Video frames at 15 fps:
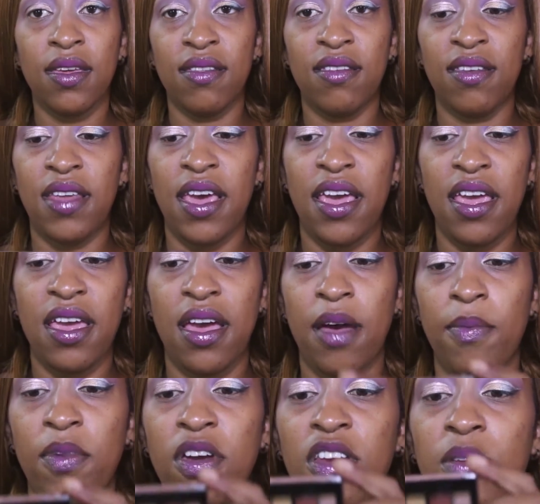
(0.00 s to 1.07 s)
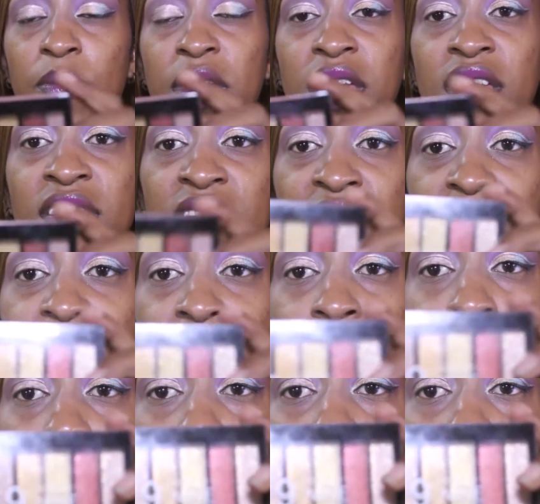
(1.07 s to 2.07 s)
Today I'm going to be using